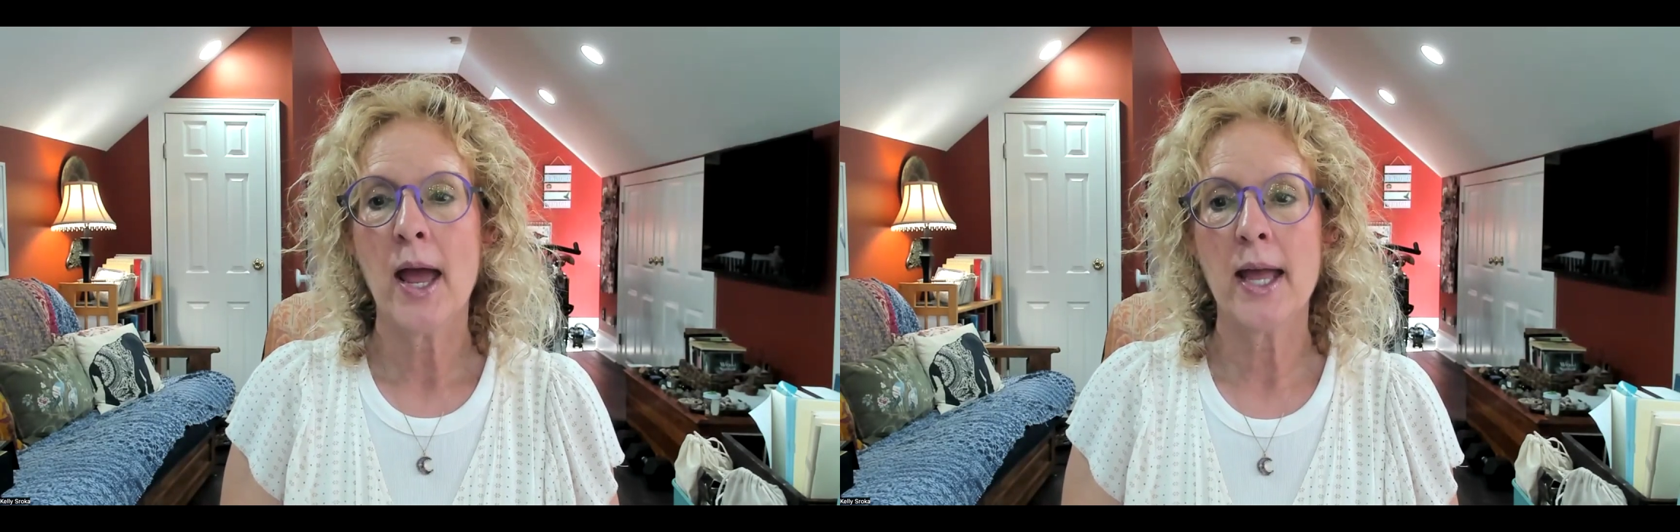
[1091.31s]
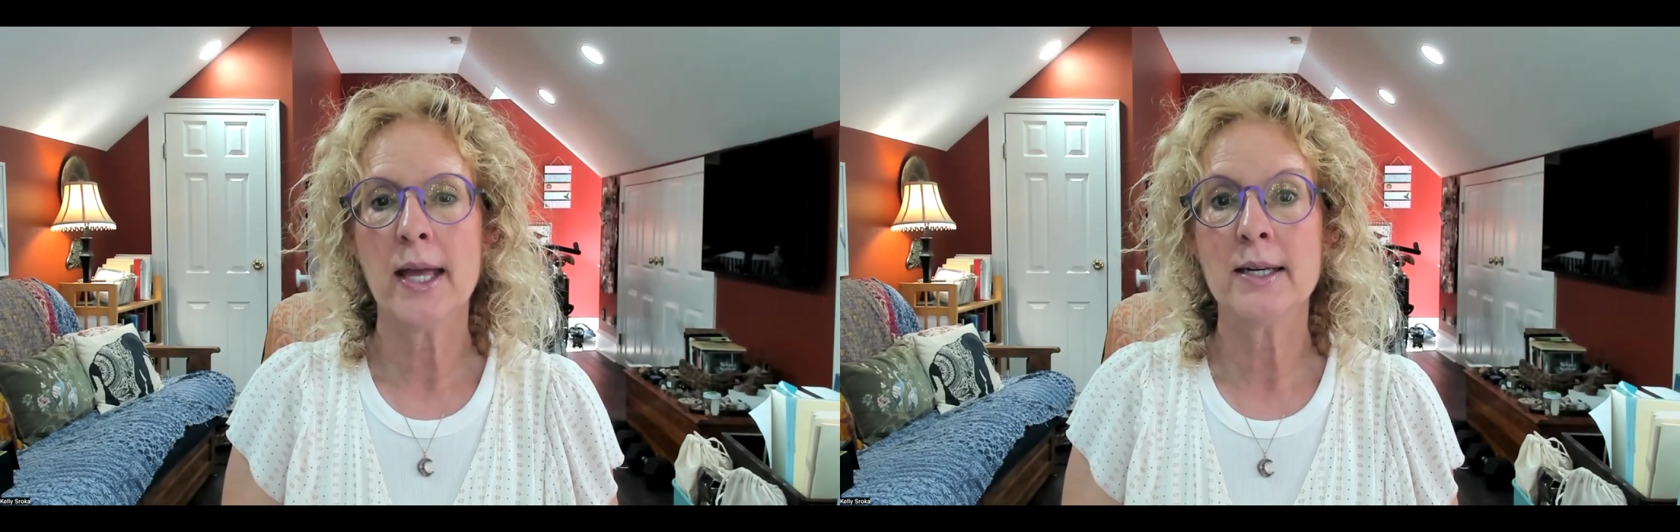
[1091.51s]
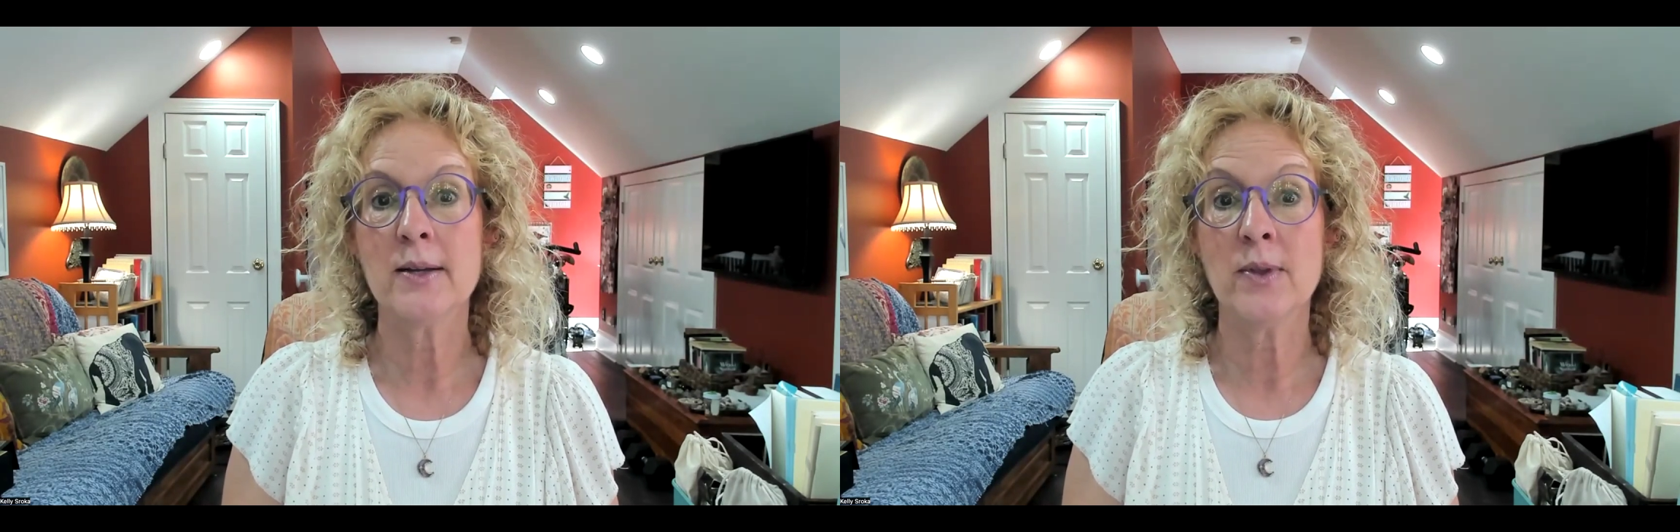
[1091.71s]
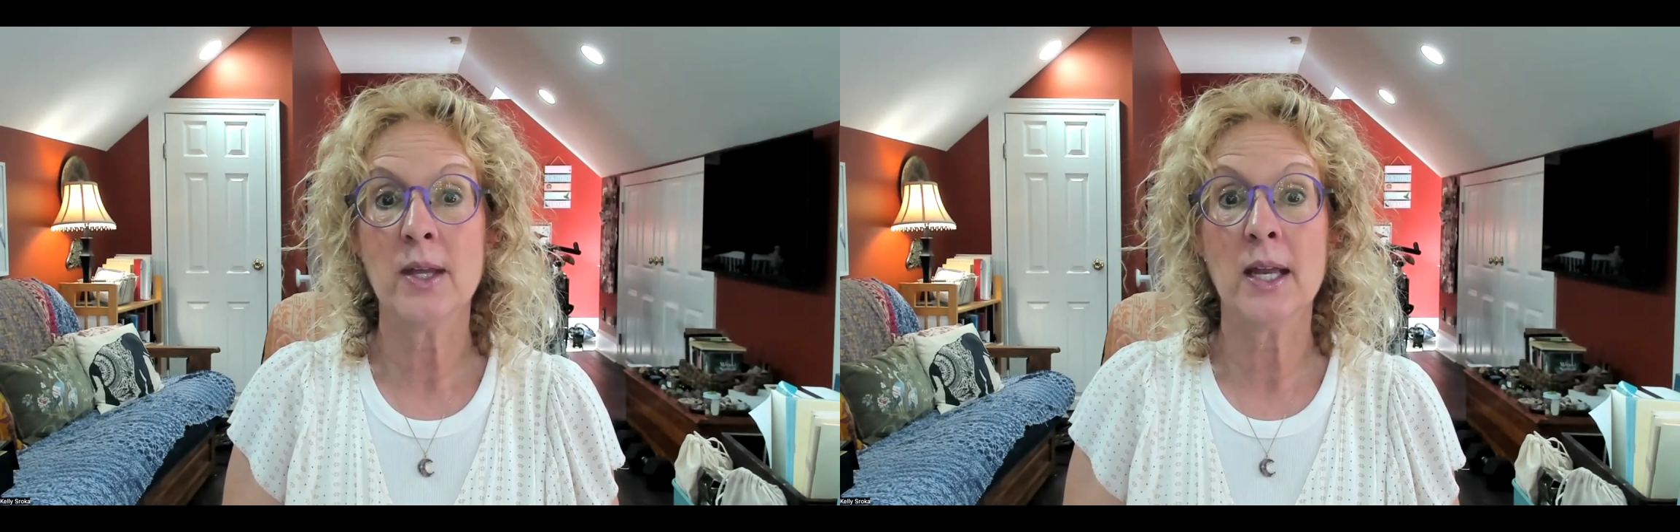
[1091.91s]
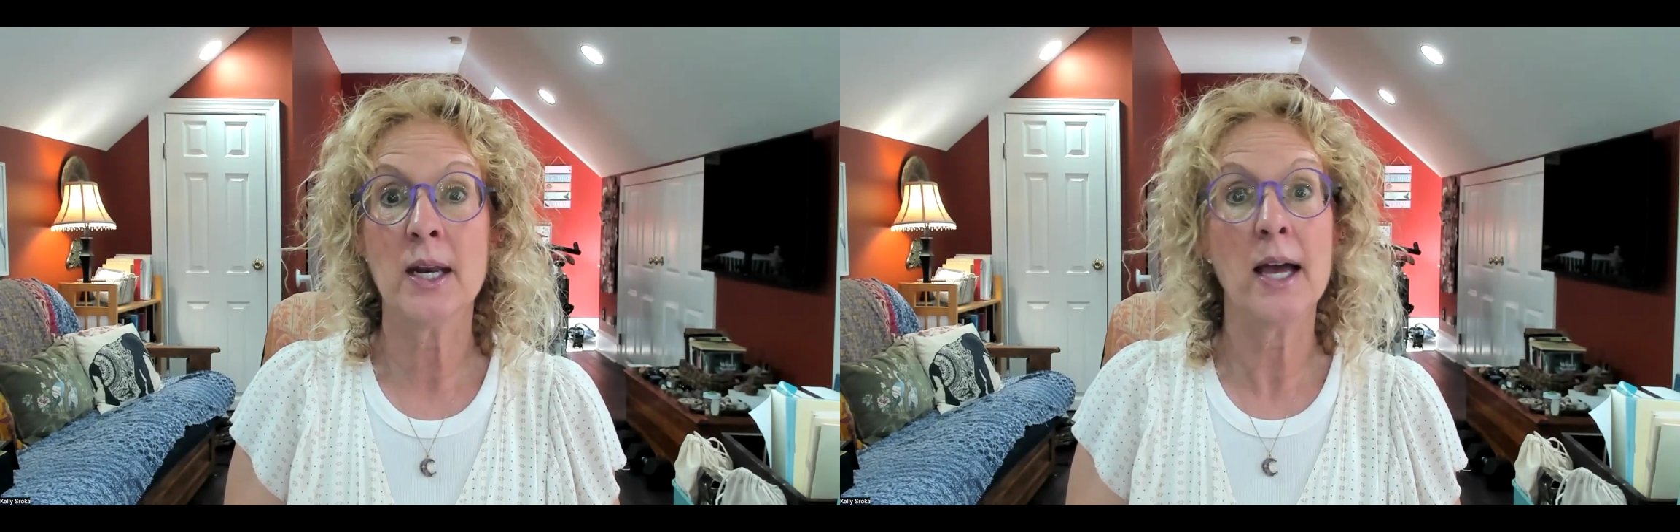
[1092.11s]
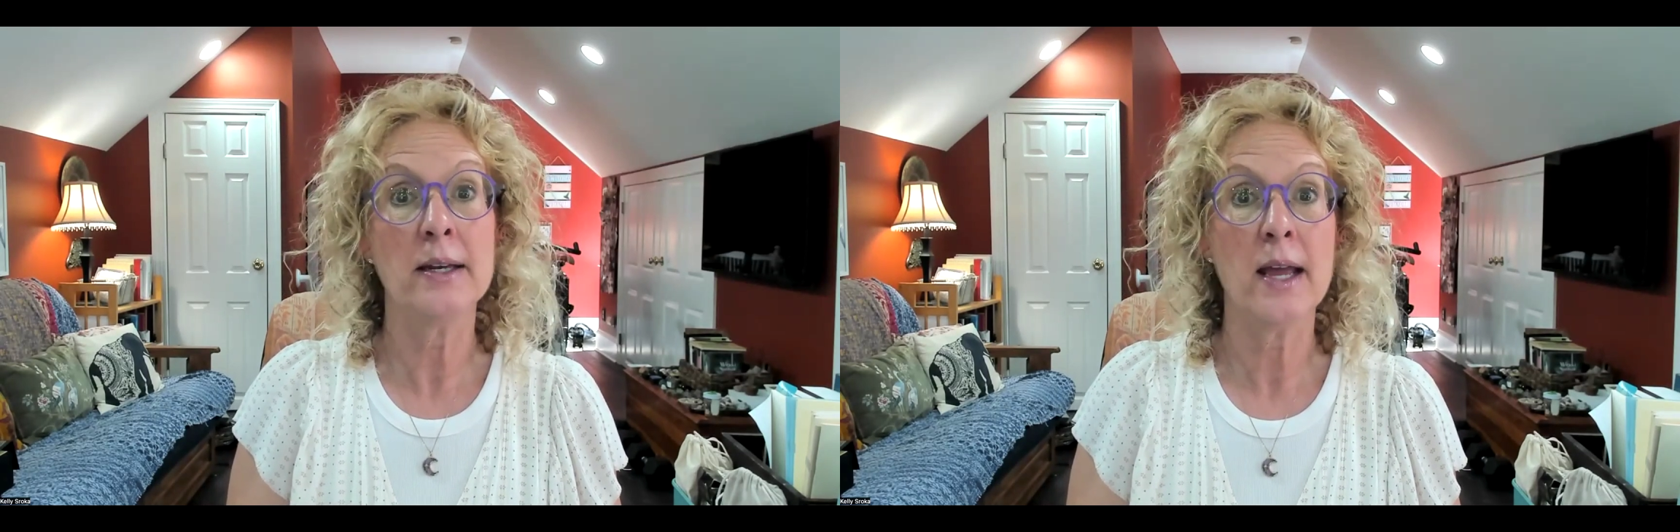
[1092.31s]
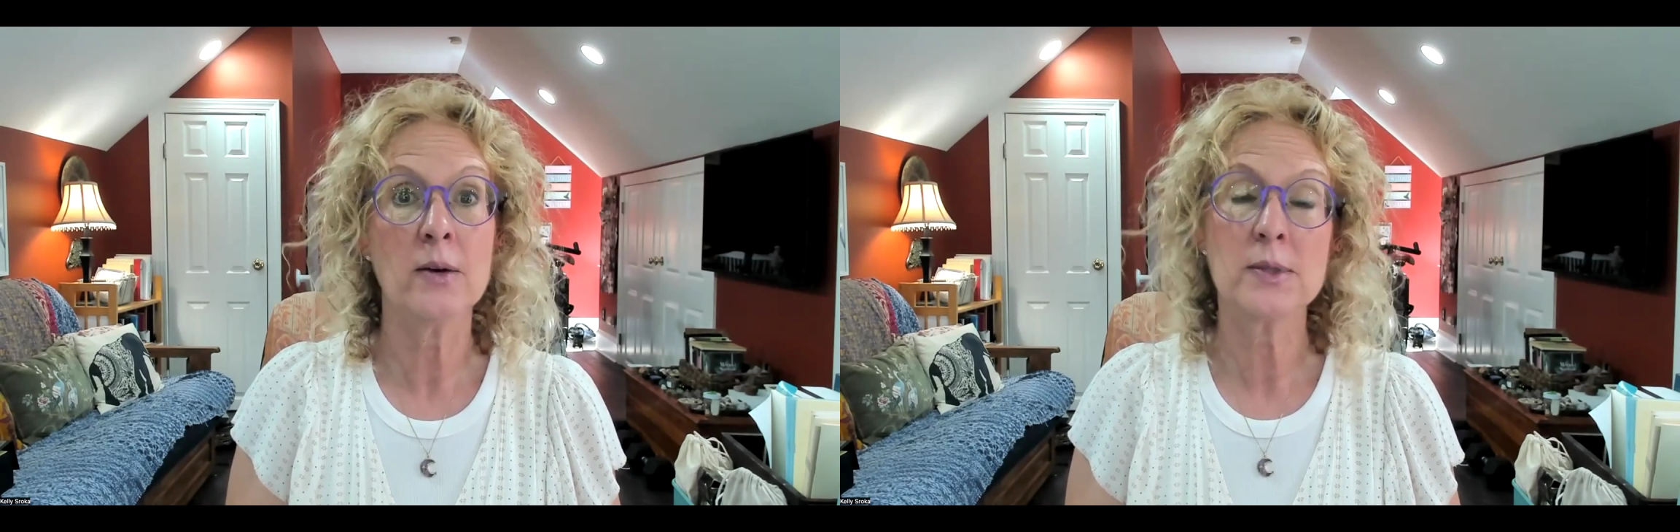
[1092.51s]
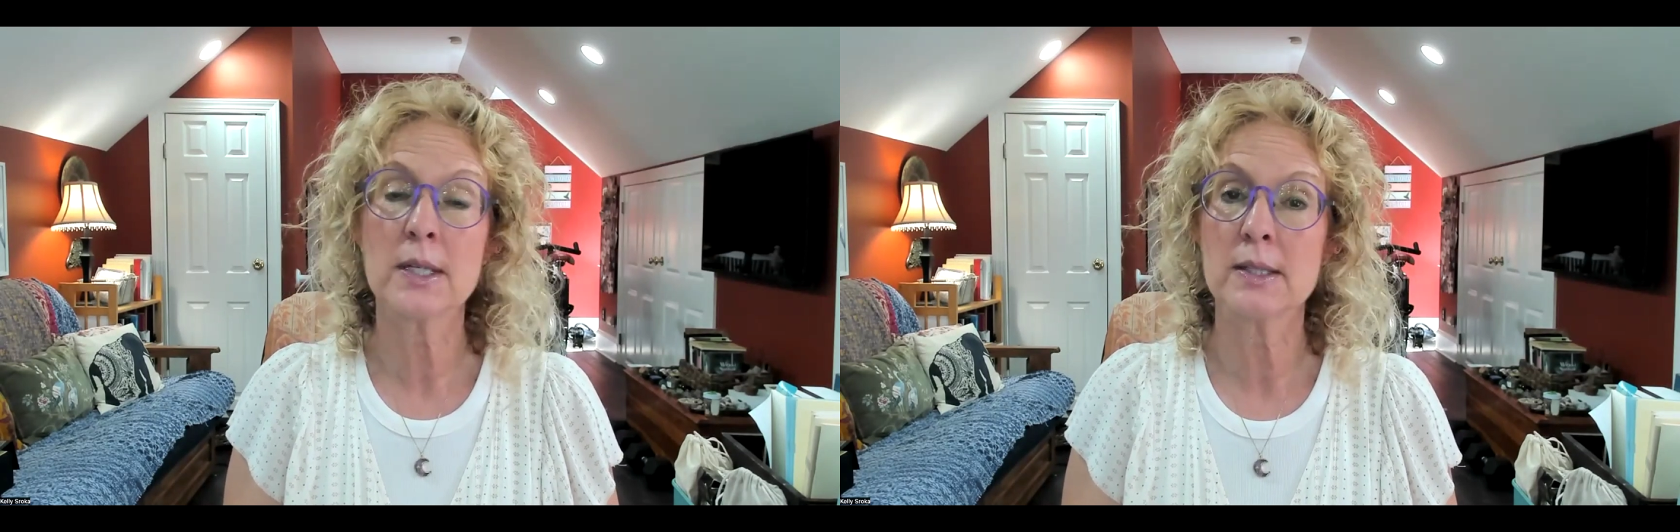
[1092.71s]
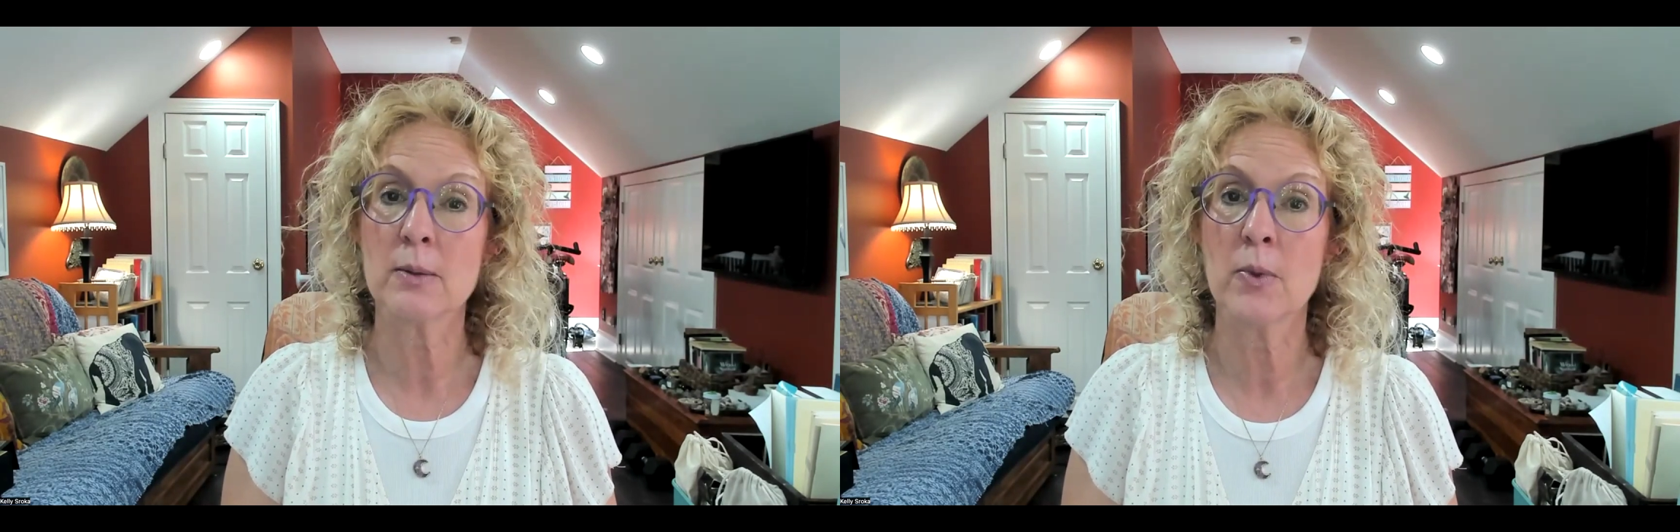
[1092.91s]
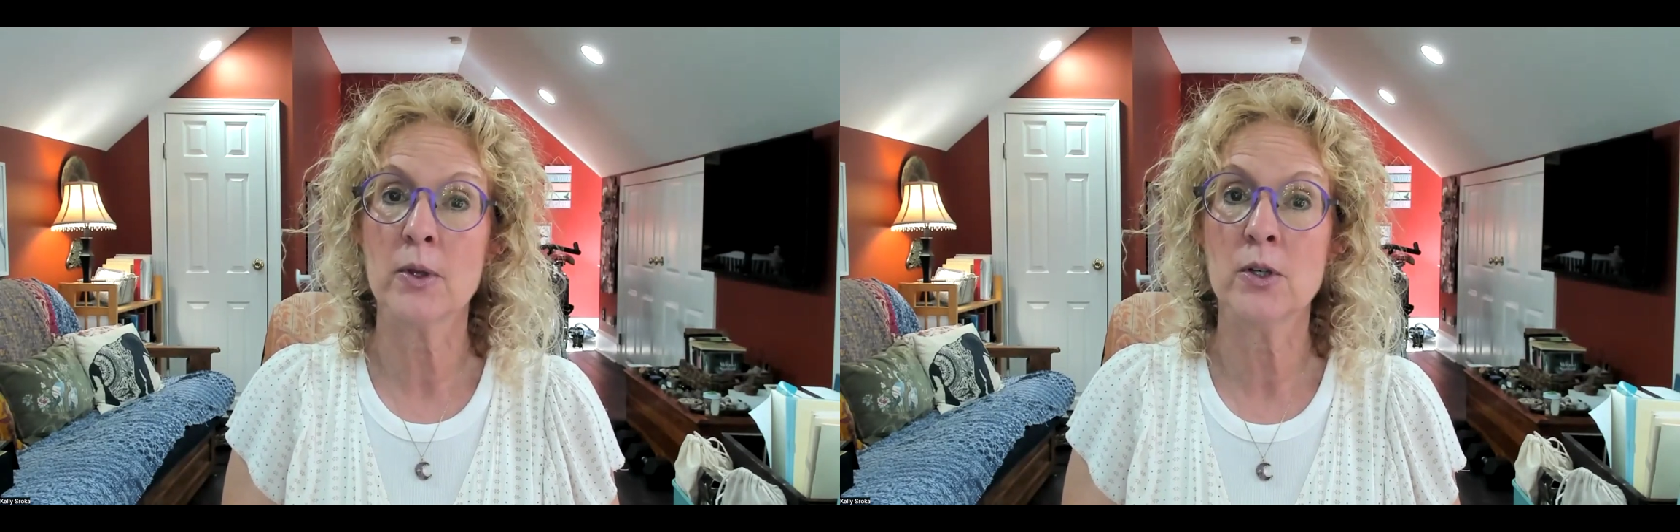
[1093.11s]
and then announcing
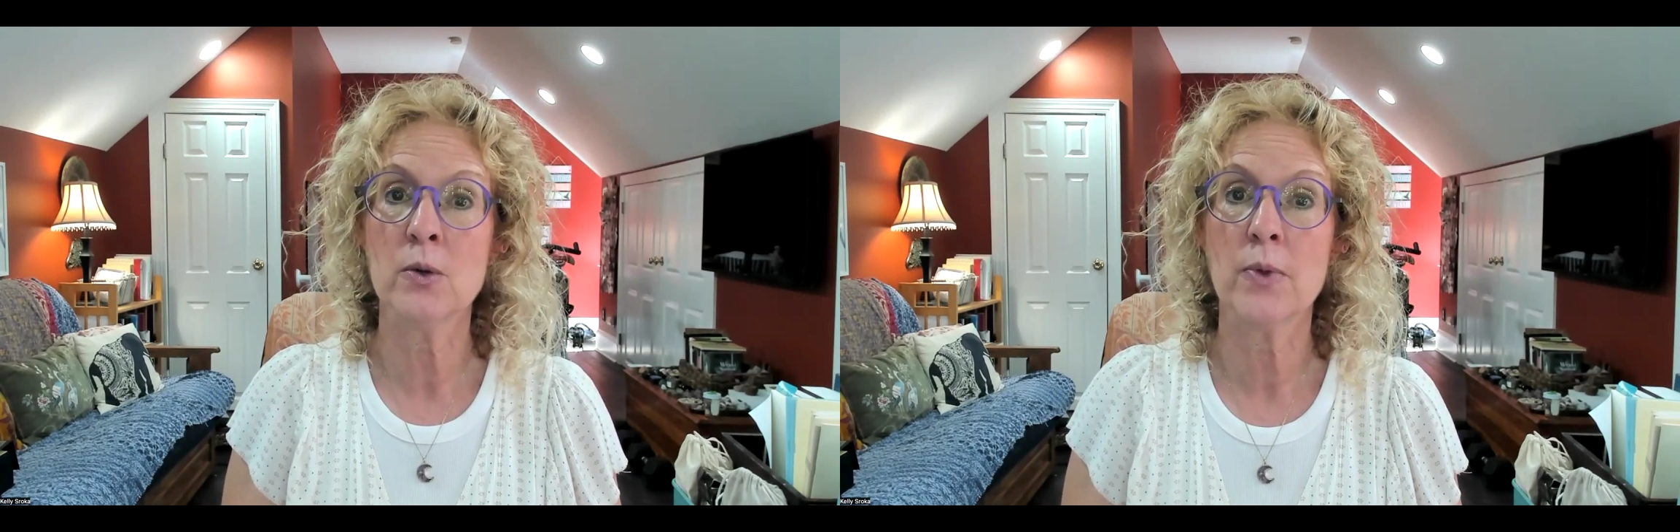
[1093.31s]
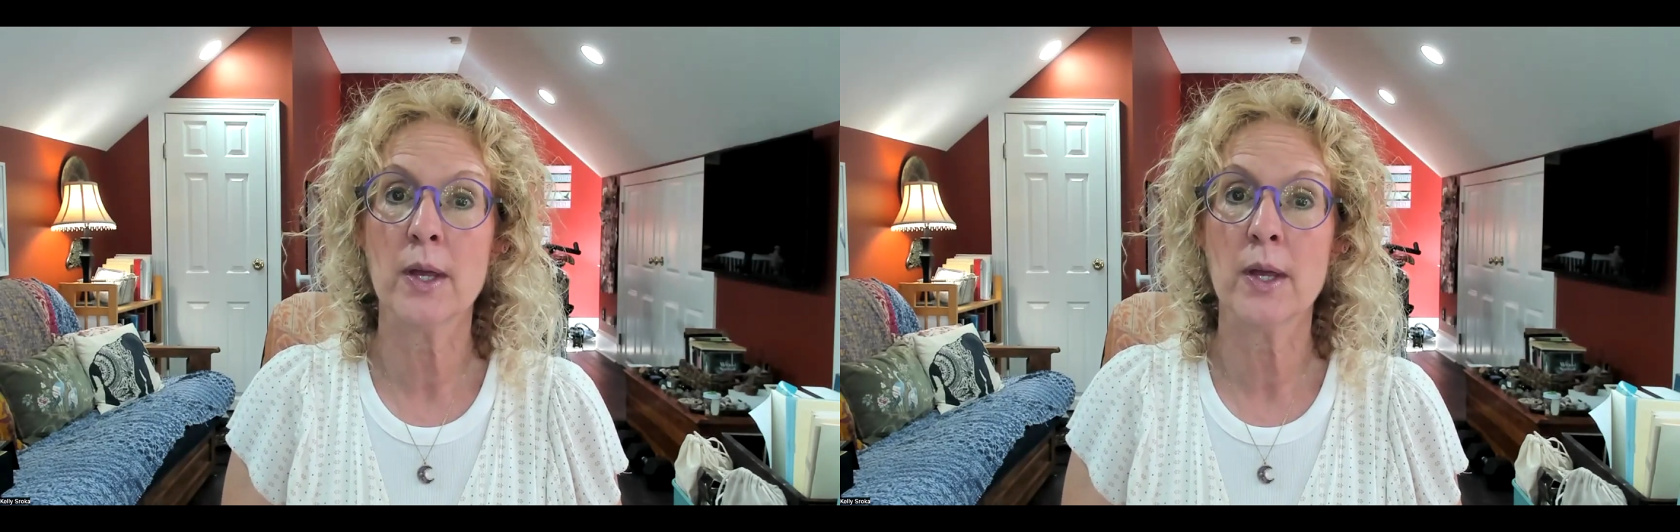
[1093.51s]
some of the new